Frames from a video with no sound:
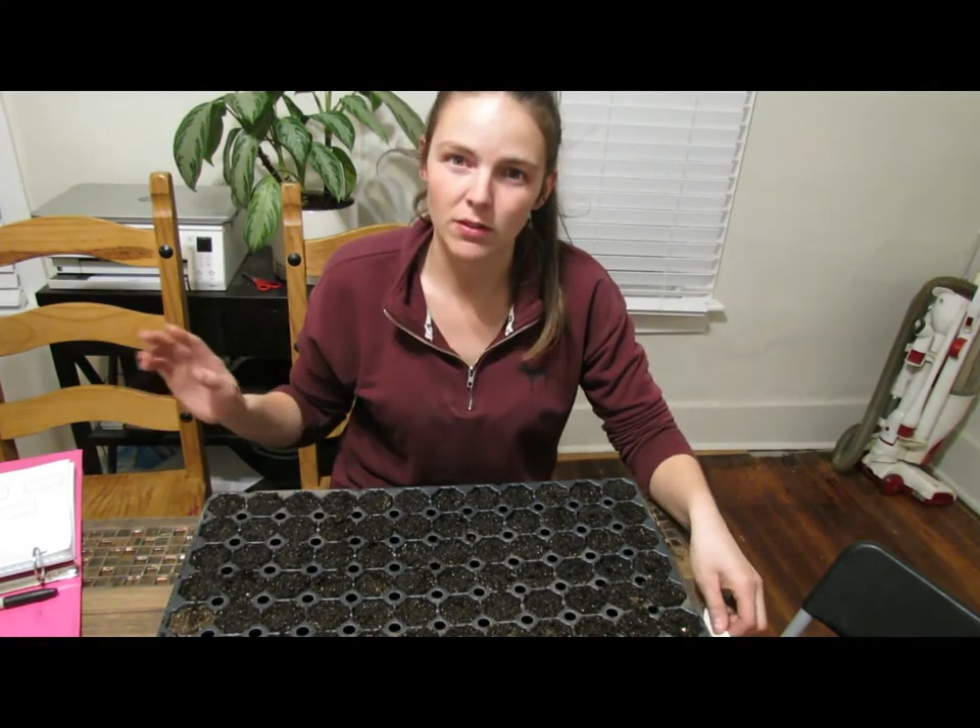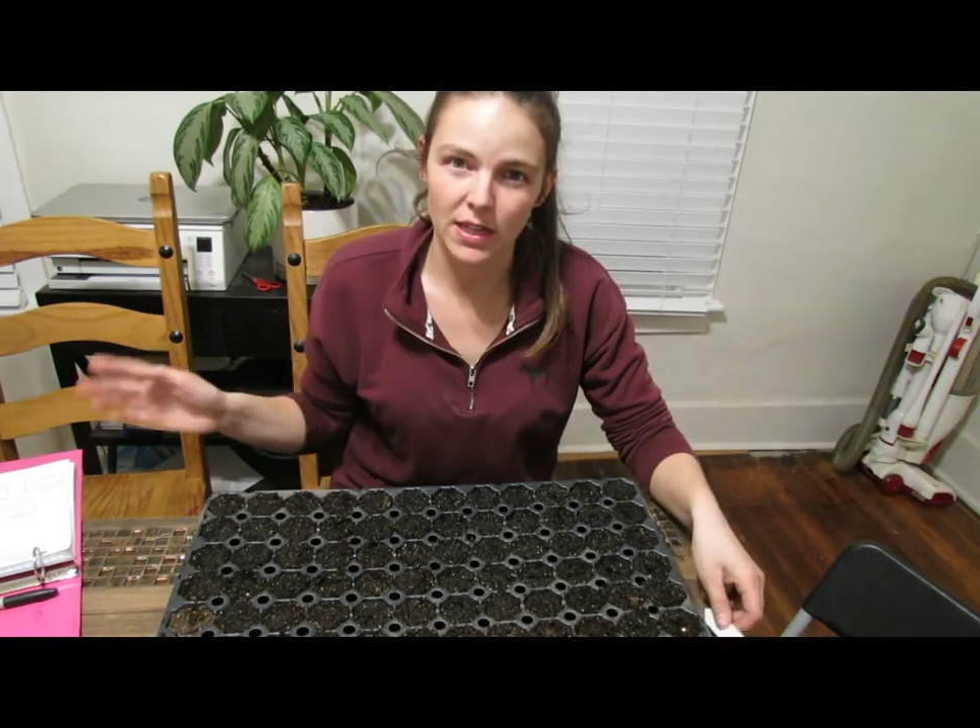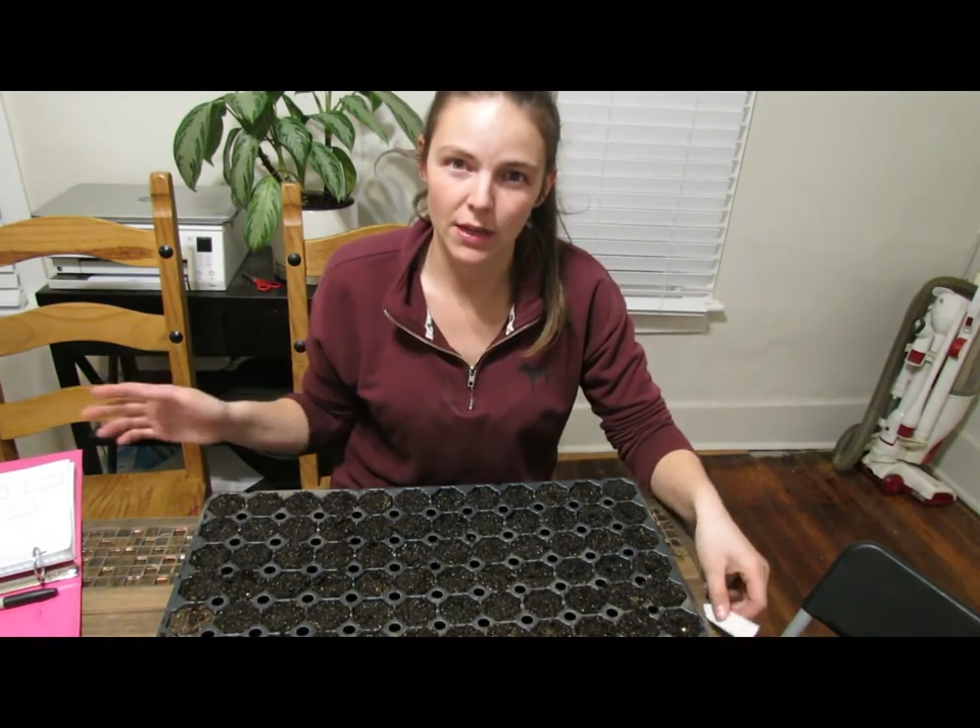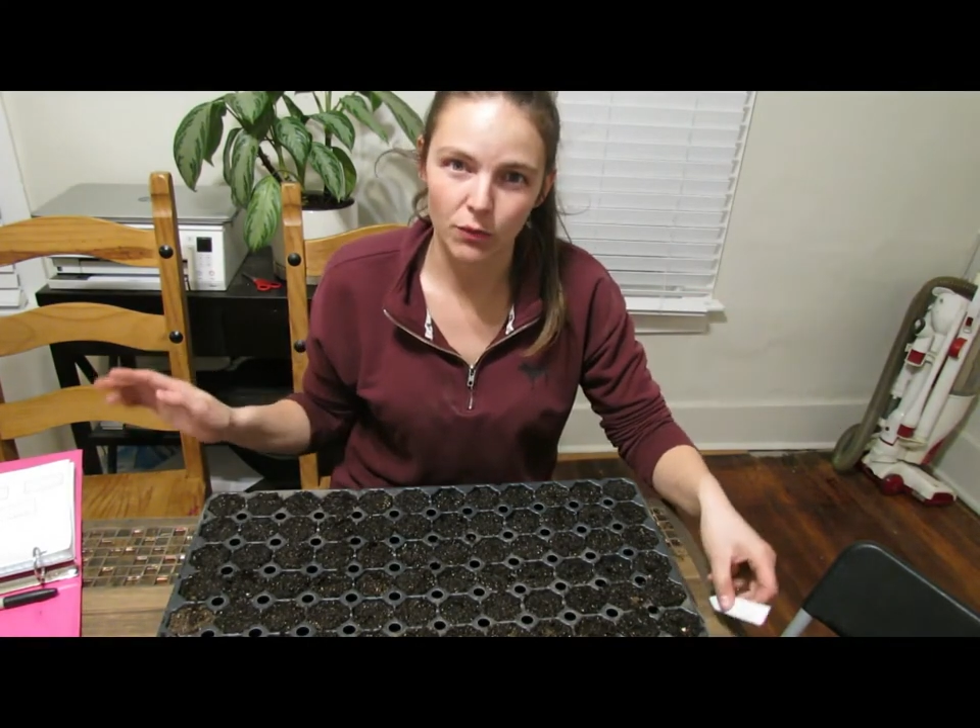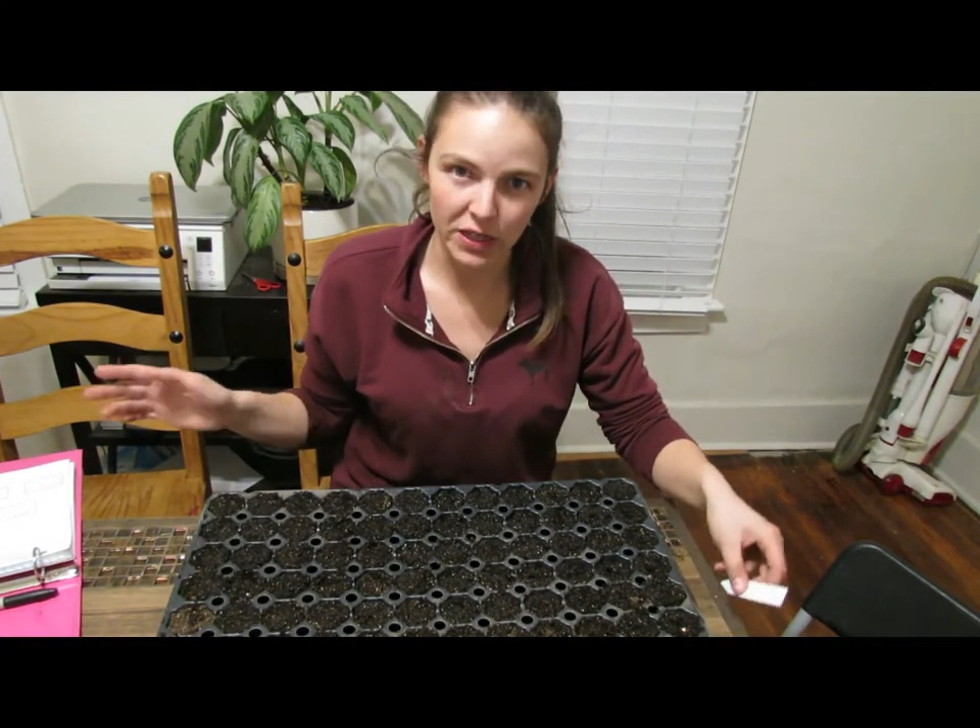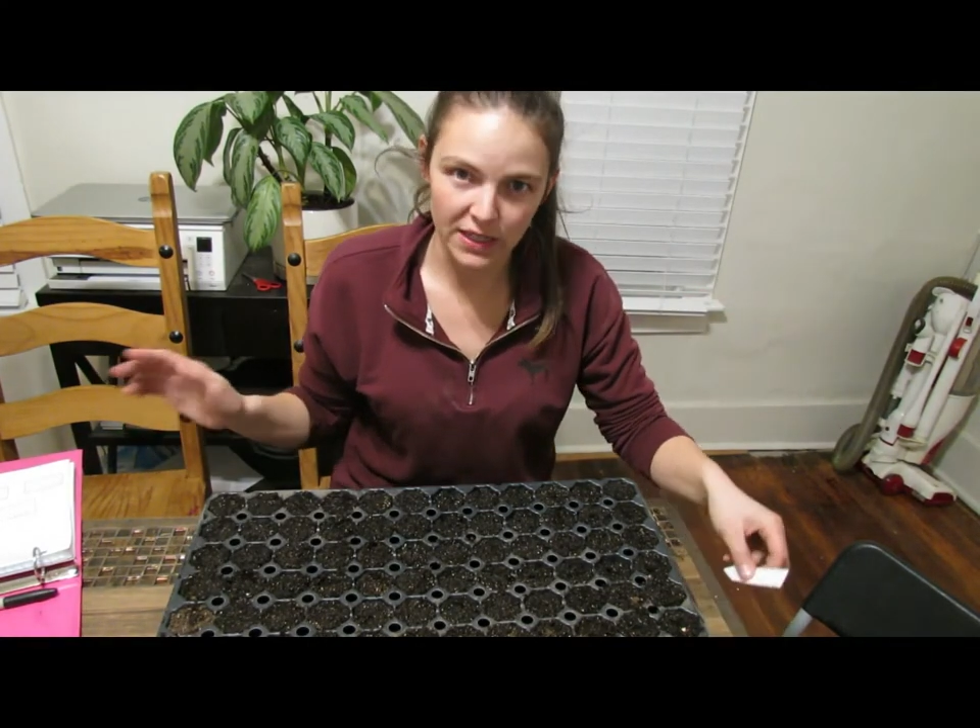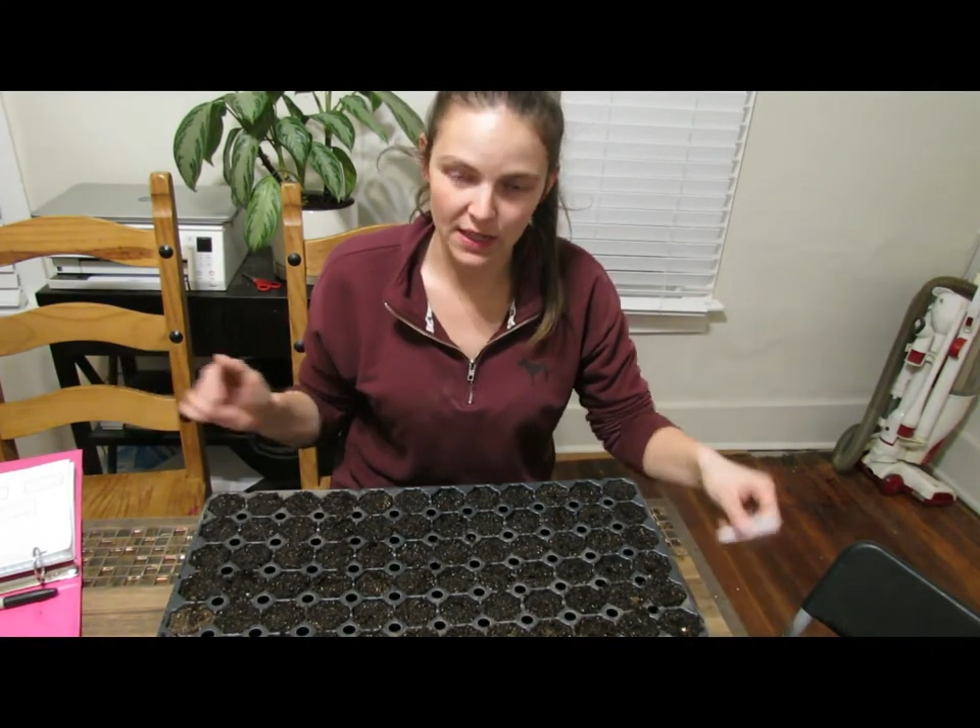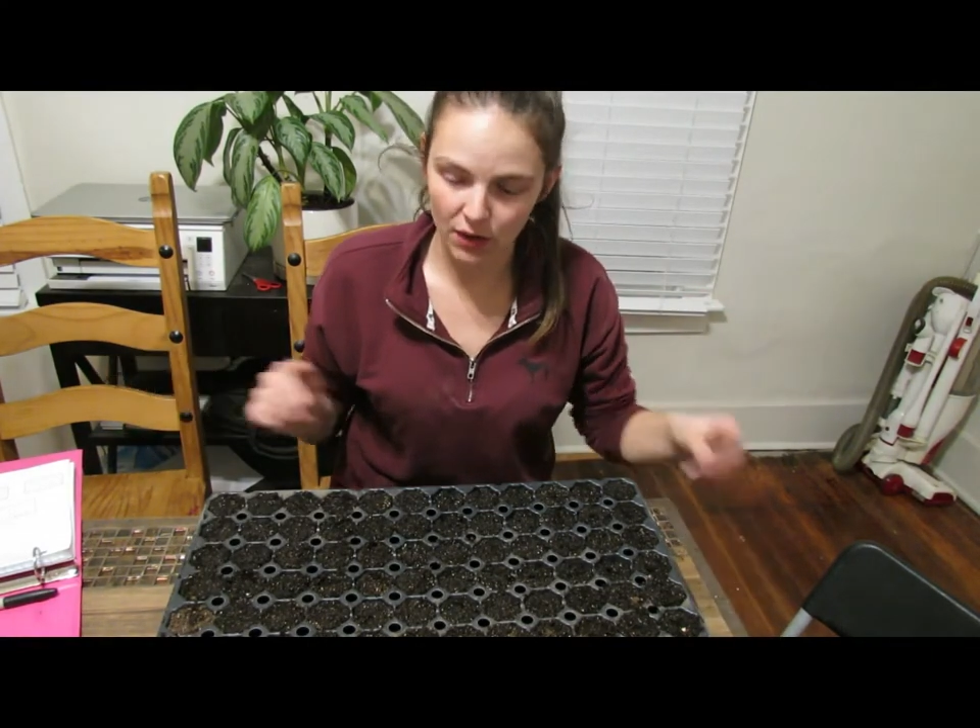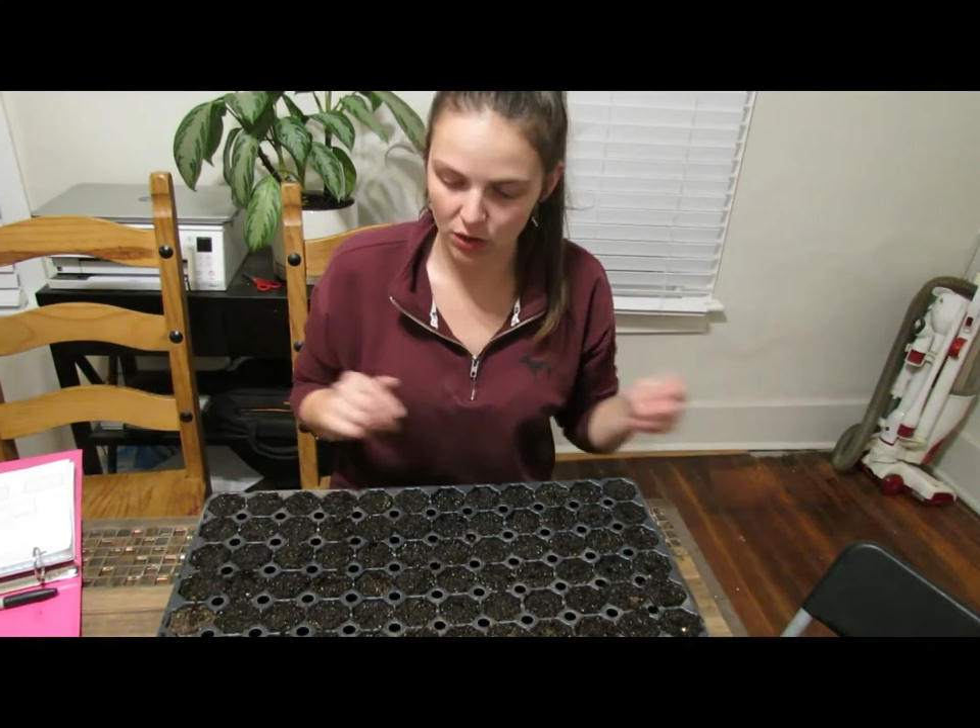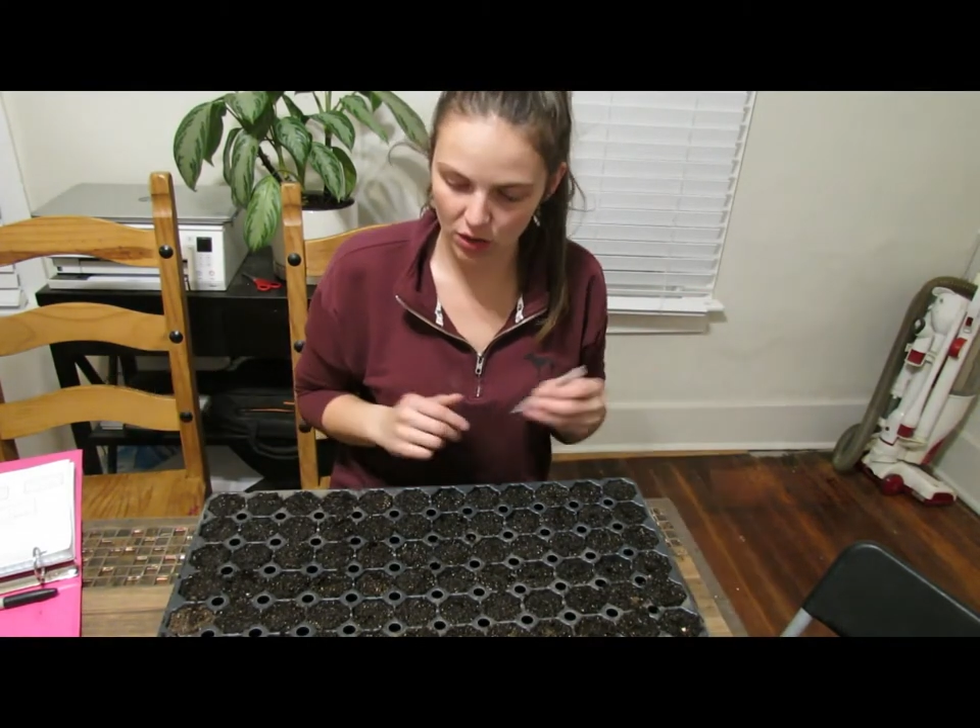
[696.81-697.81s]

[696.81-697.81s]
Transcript: 10 weeks out on